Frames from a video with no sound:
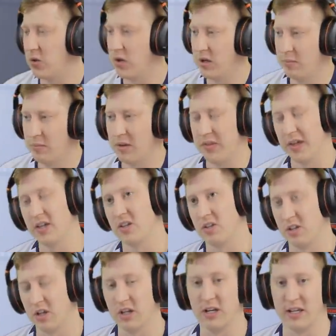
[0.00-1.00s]
the scoreline, but they
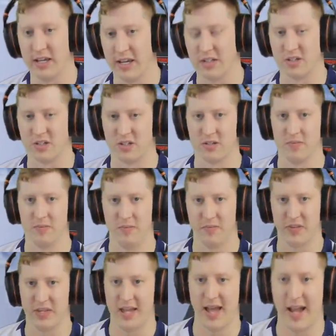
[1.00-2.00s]
slightly edged
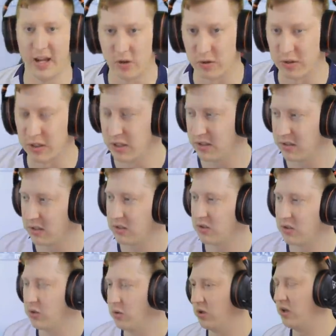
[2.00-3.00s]
the aggregate
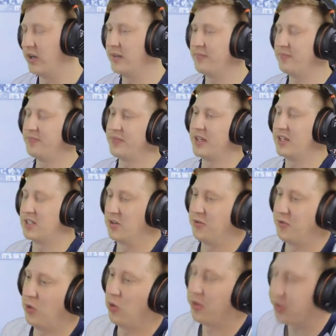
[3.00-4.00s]
scoreline.
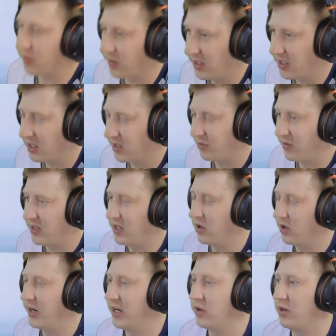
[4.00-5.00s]
It's a 4-3
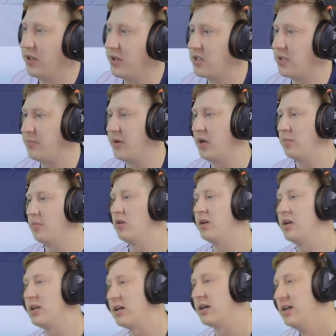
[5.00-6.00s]
defeat on aggregate to Bayern
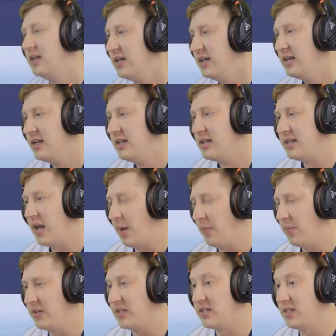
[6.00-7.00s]
Munich.
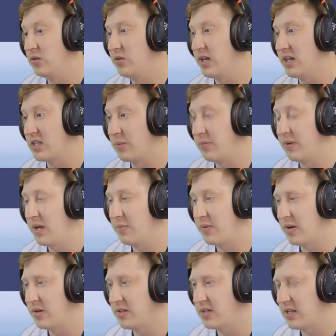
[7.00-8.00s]
Napoli still yet to
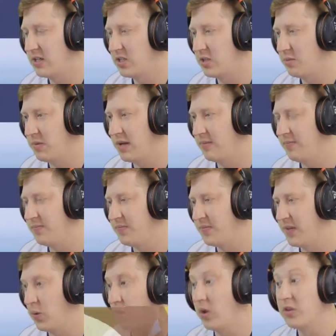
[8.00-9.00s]
play Paris Saint-Germain.
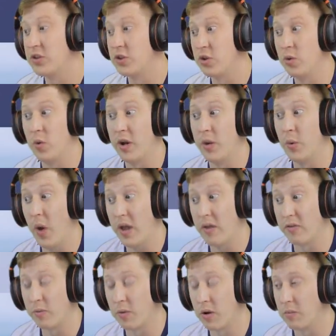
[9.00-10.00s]
They won 2-1
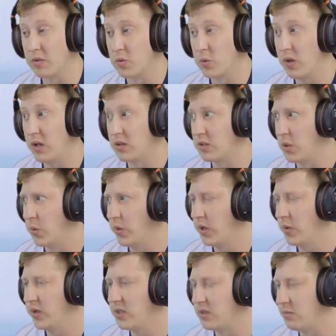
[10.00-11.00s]
away from home as well, so
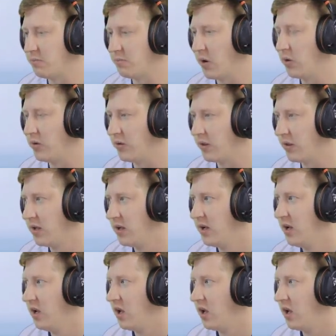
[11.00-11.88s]
away wins in both